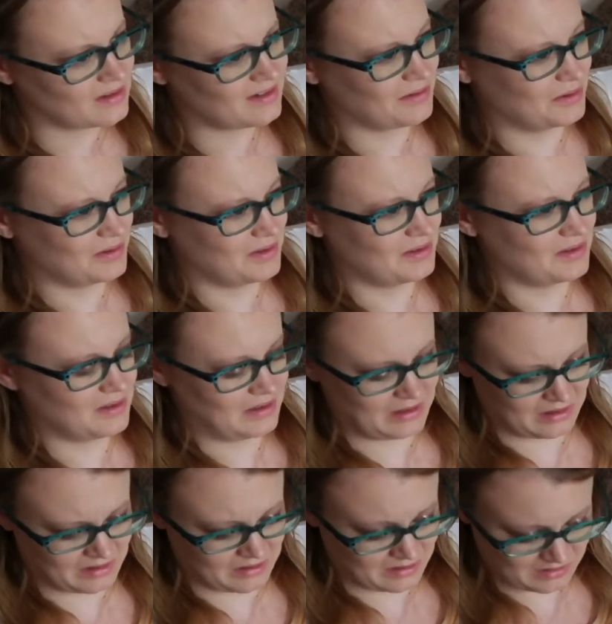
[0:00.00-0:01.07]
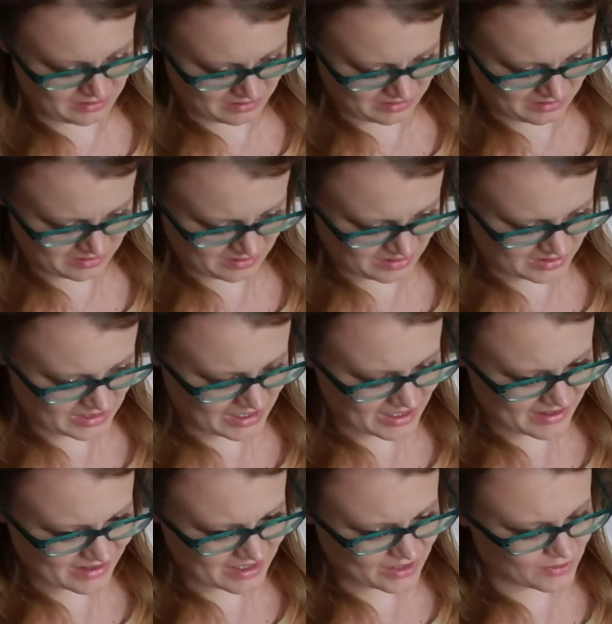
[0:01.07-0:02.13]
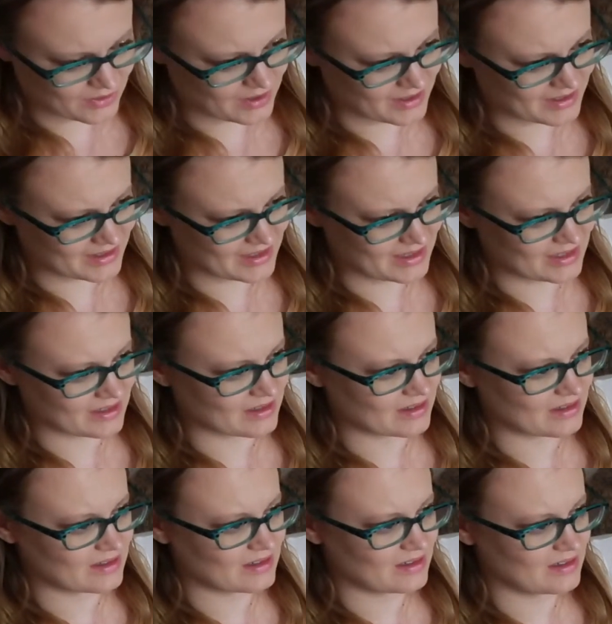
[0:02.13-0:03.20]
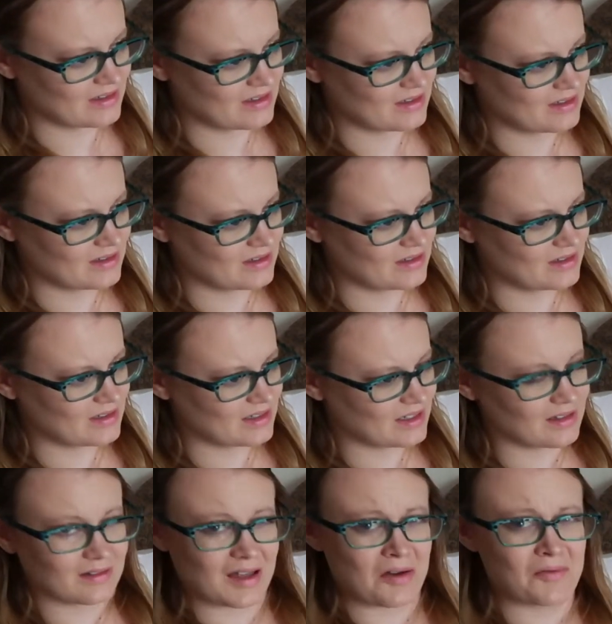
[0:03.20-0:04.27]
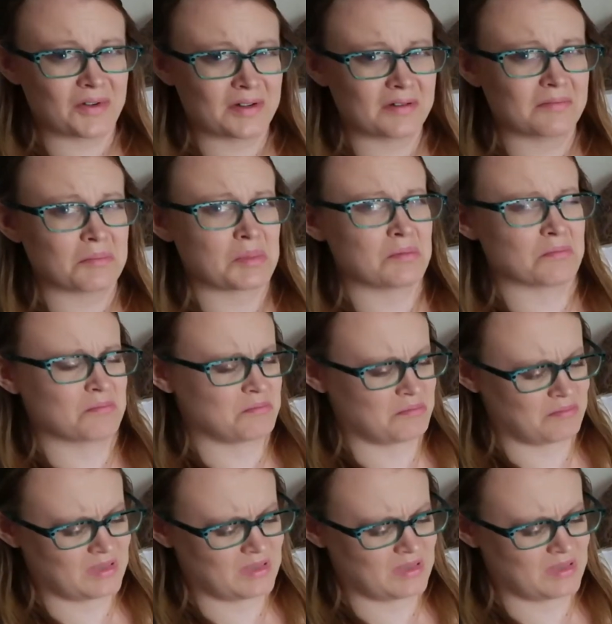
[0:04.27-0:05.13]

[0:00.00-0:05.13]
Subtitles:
No. I guess kindergarten 6. 11? Ooh.